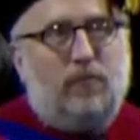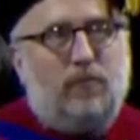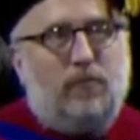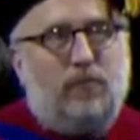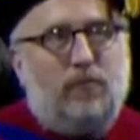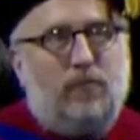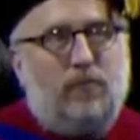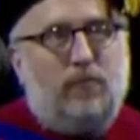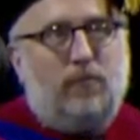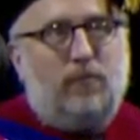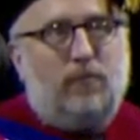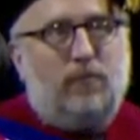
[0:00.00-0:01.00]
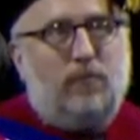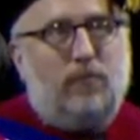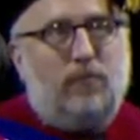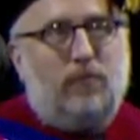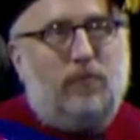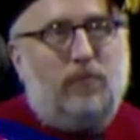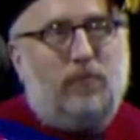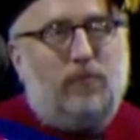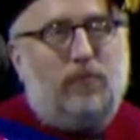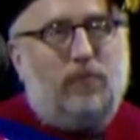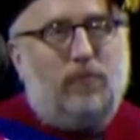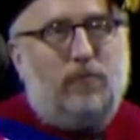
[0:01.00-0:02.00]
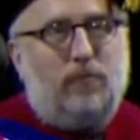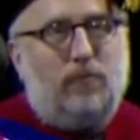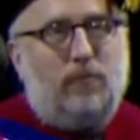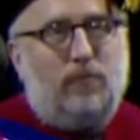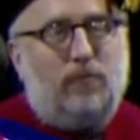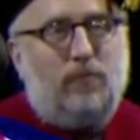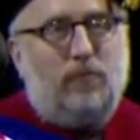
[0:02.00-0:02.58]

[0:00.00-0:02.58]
The person shown says nothing.